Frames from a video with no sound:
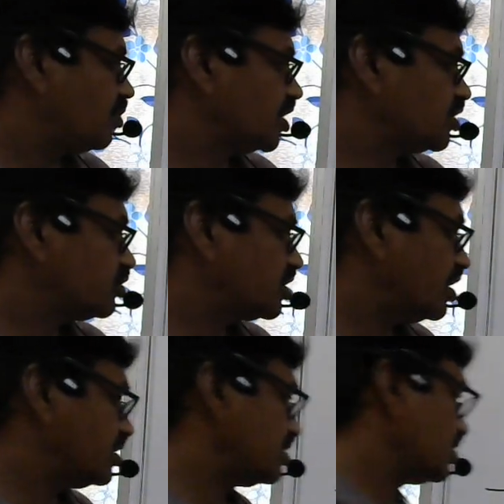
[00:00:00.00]
positive
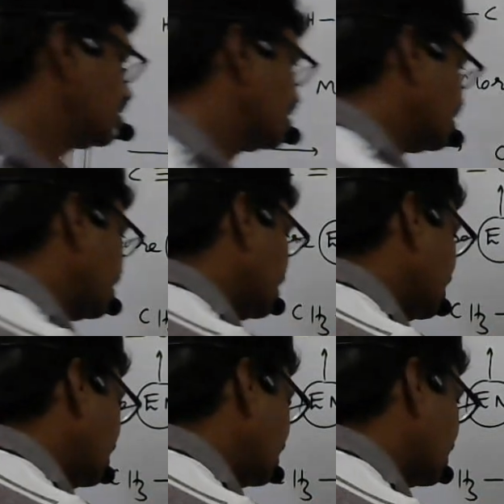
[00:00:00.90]
charge.
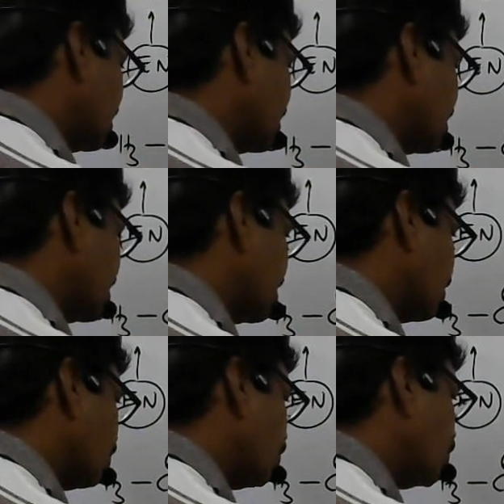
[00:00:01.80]
Here
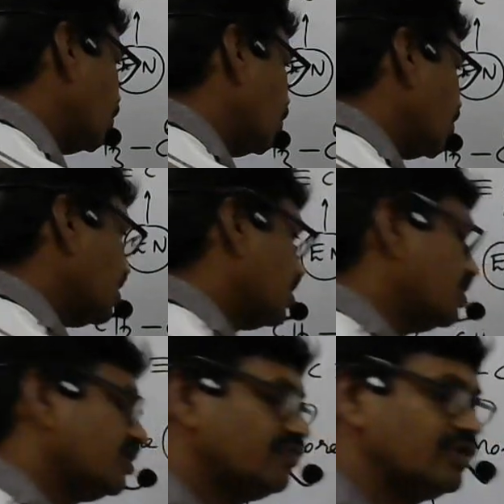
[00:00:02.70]
O.
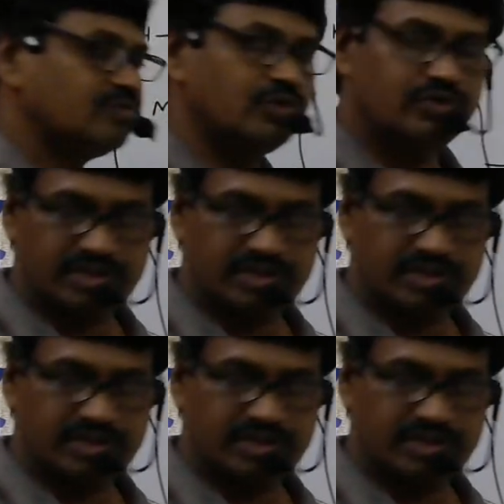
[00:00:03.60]
One more,